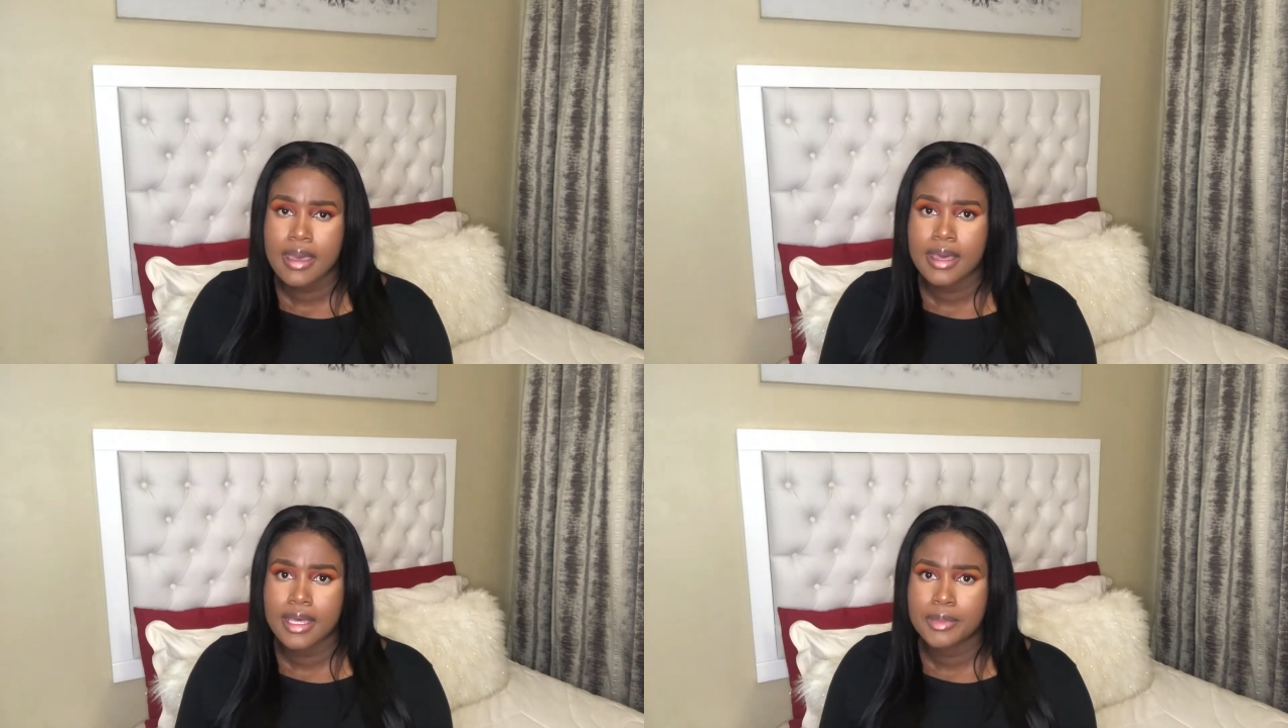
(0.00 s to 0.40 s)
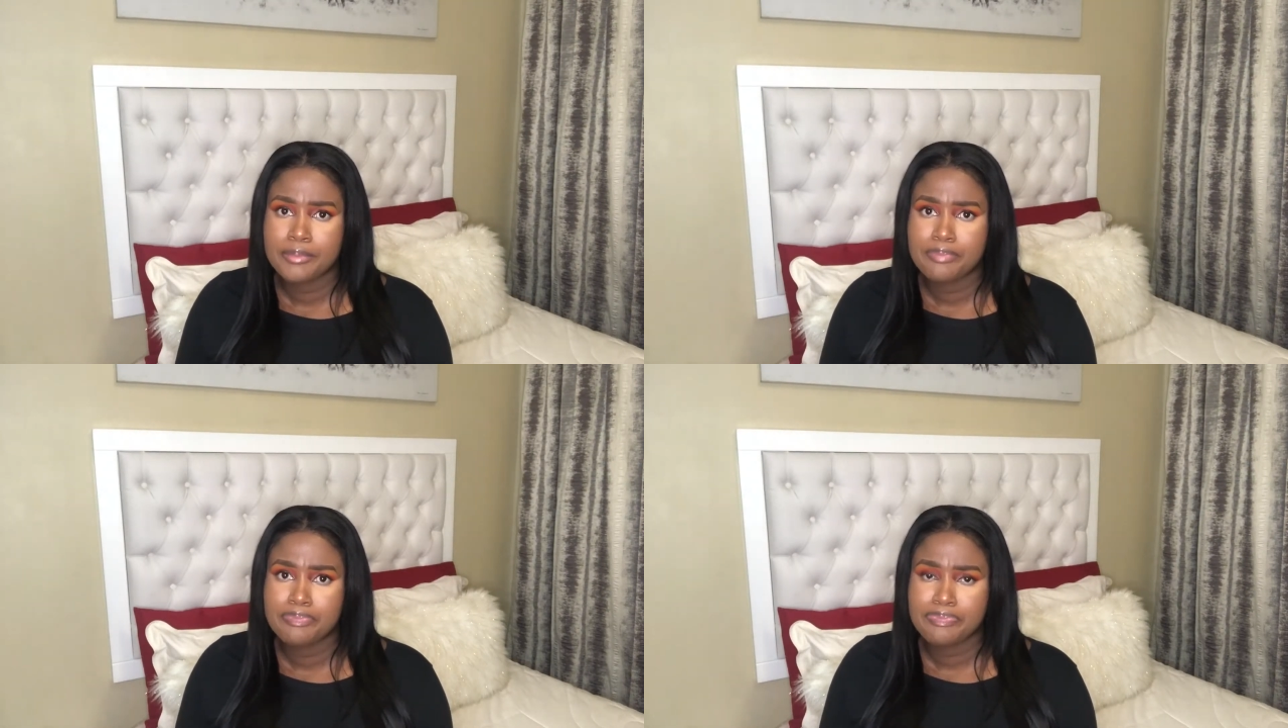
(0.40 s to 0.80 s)

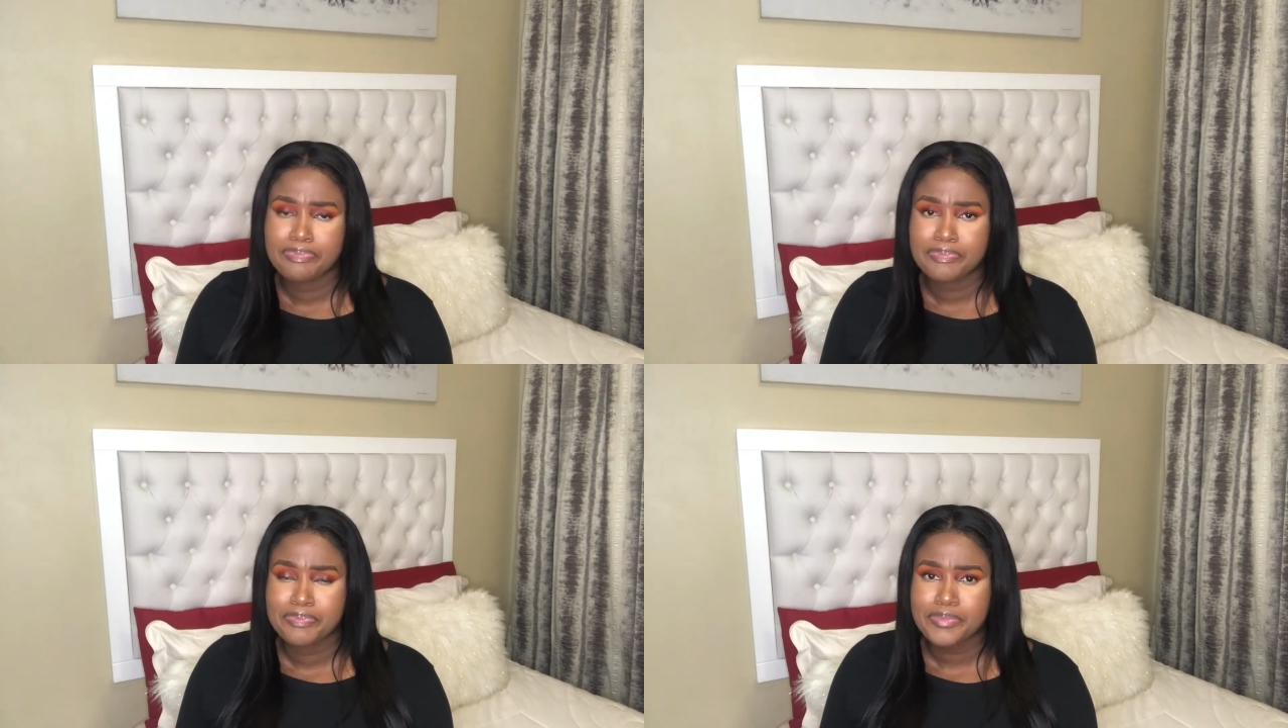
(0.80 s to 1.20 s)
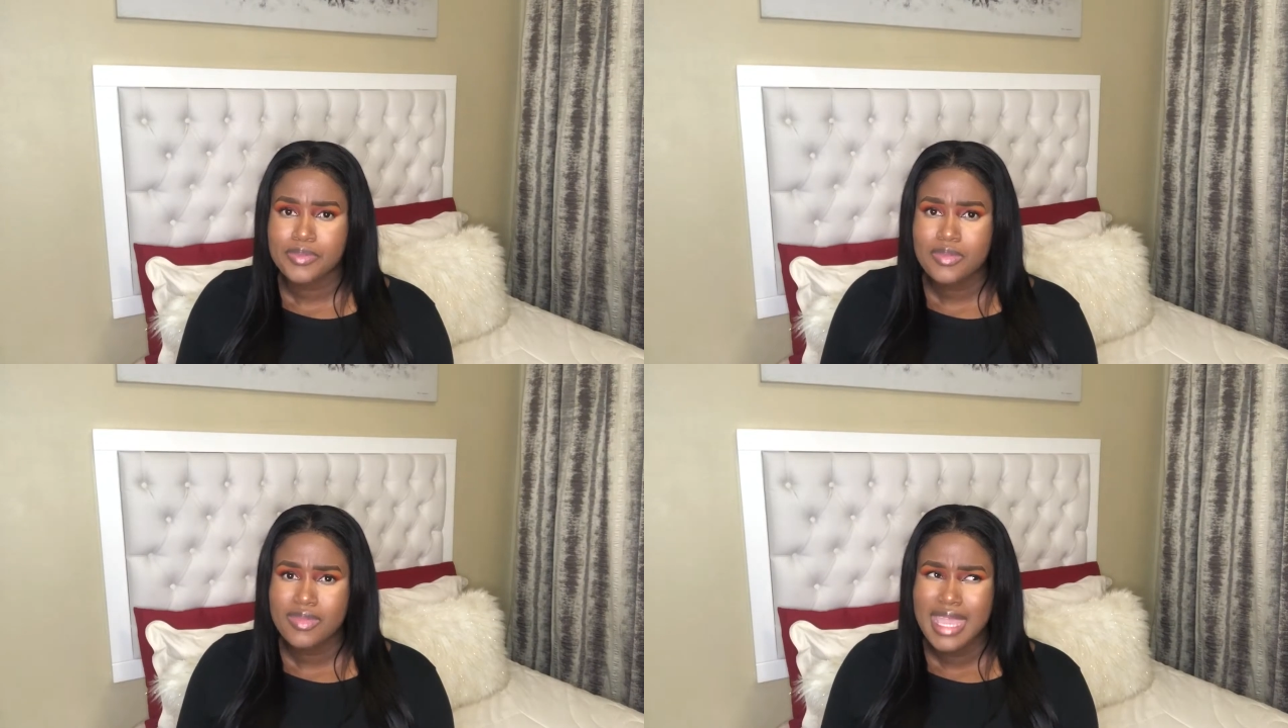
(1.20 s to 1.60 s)

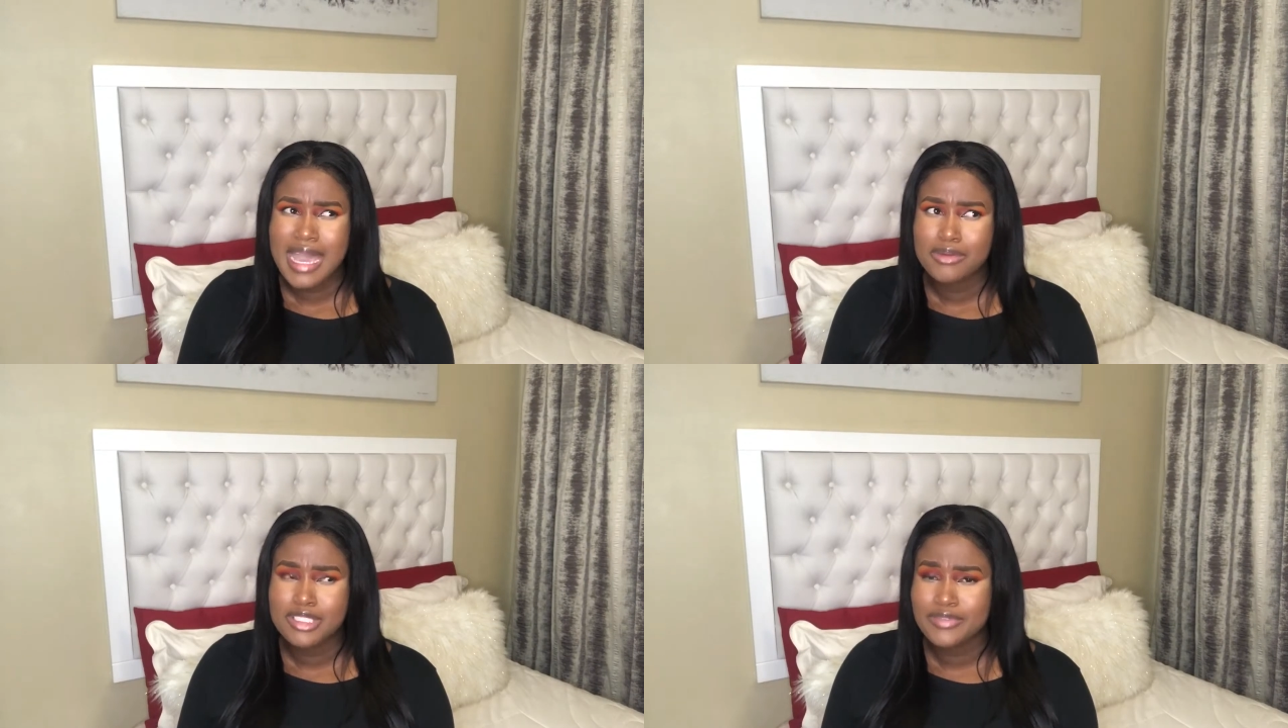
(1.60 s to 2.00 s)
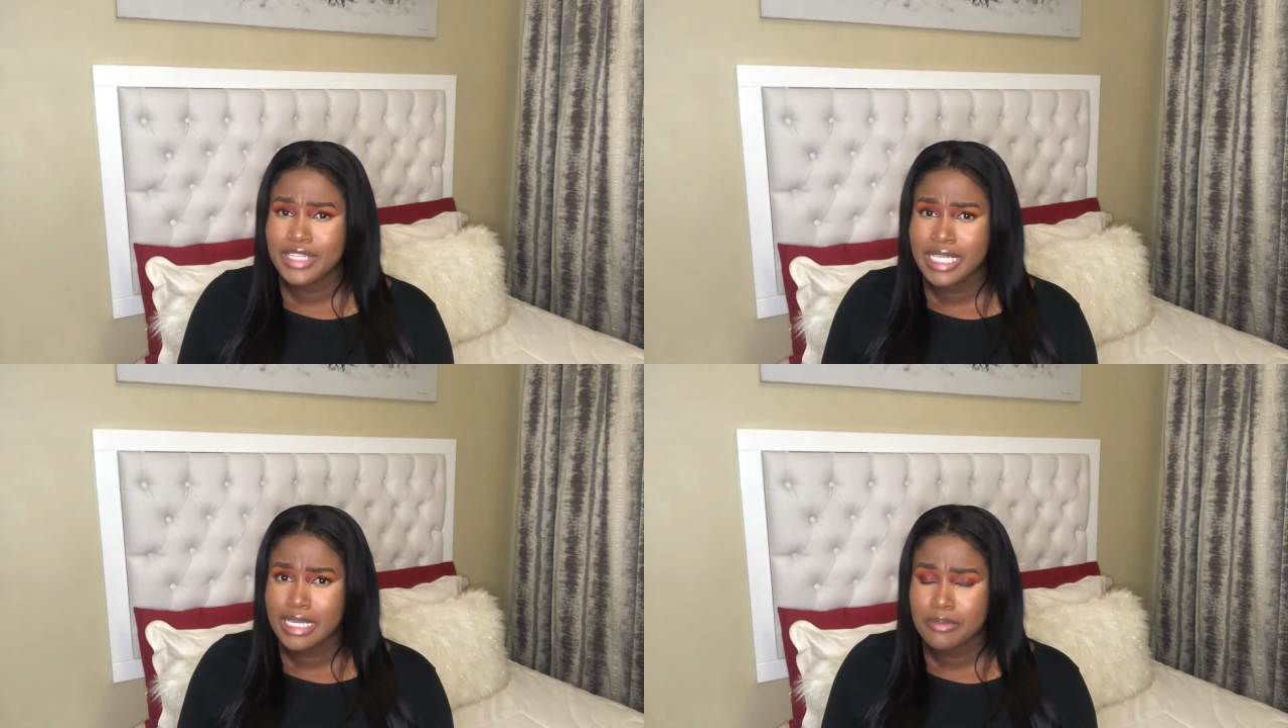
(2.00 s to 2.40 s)
I was
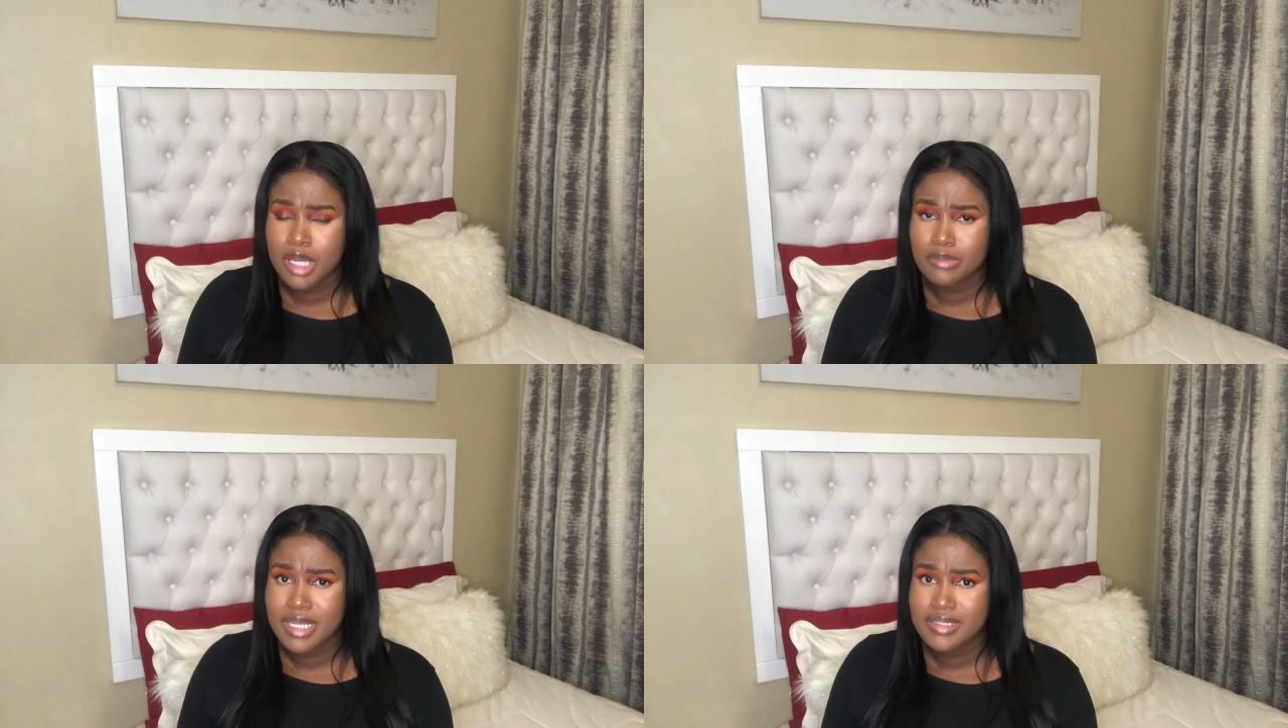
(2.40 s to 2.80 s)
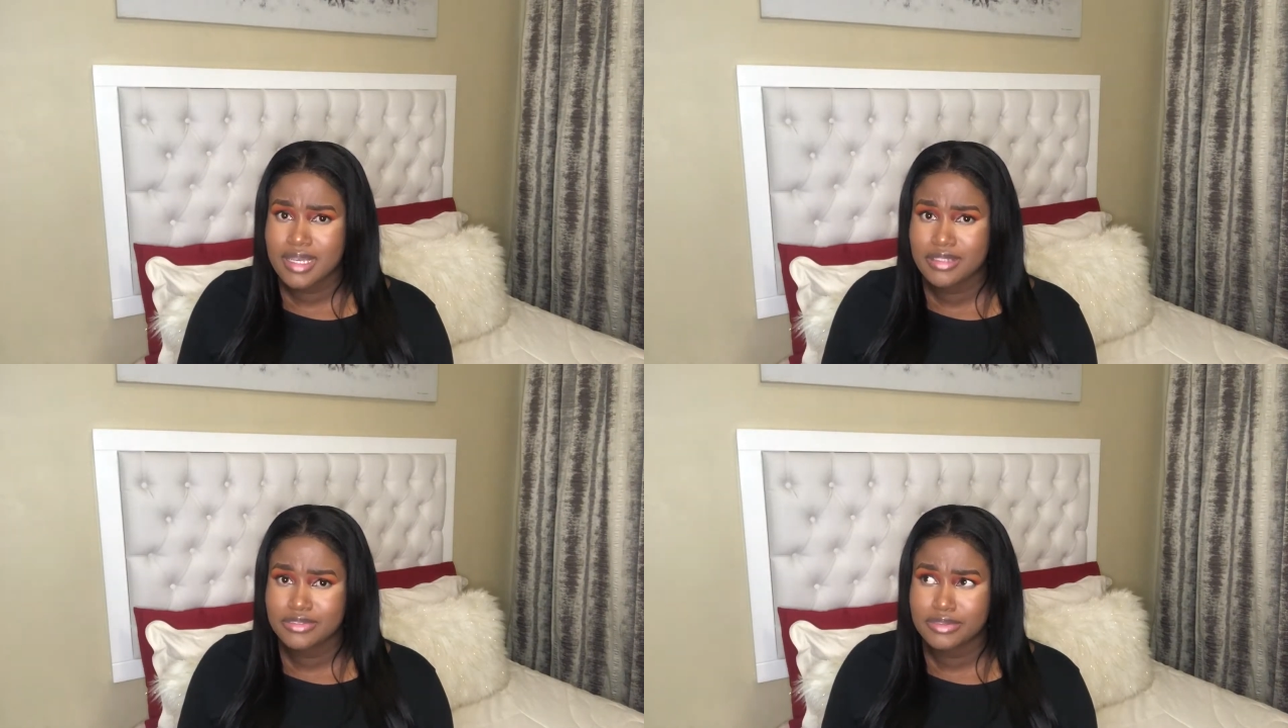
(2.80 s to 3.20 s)
feeling about
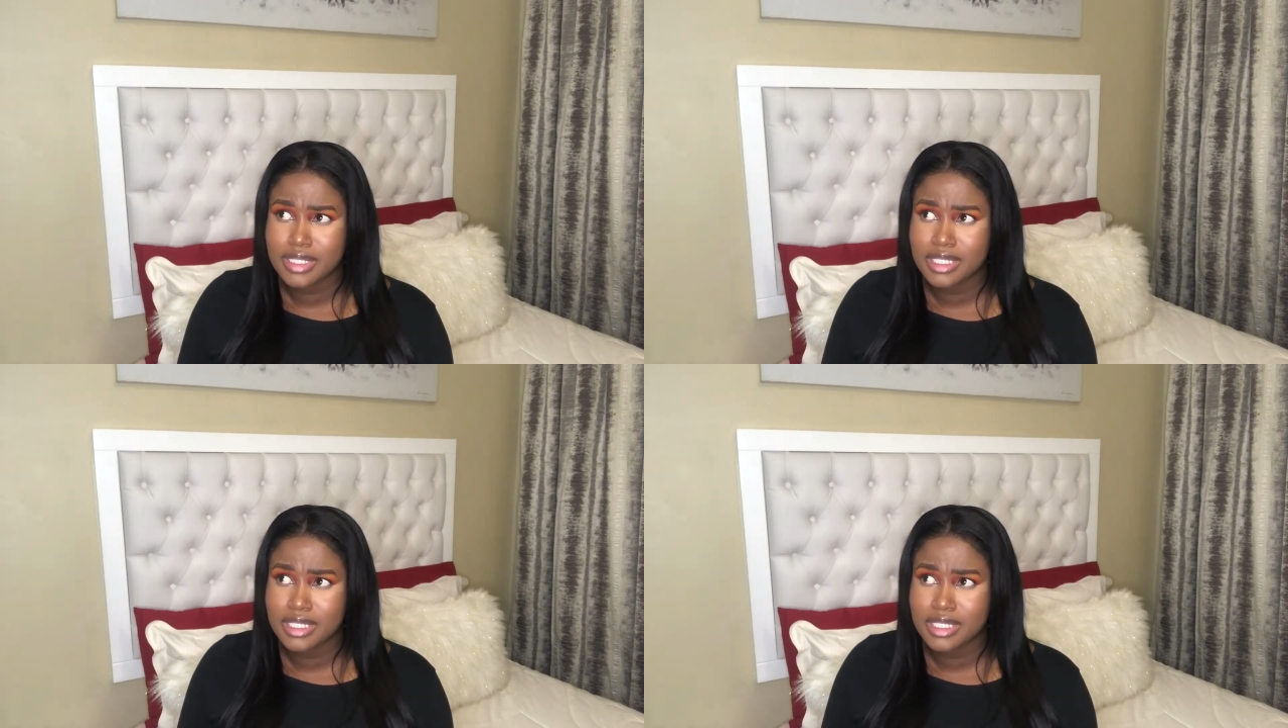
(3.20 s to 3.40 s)
myself.